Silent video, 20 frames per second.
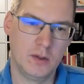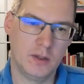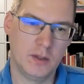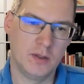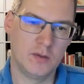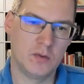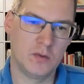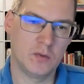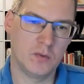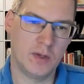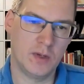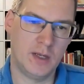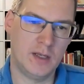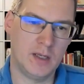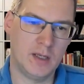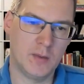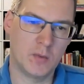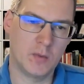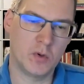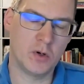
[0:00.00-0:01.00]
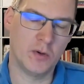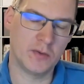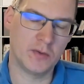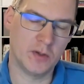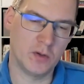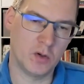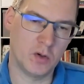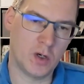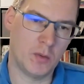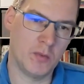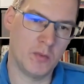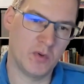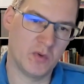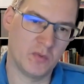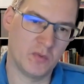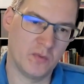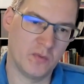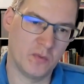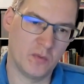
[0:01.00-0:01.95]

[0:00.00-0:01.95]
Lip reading: into AEM Content and Commerce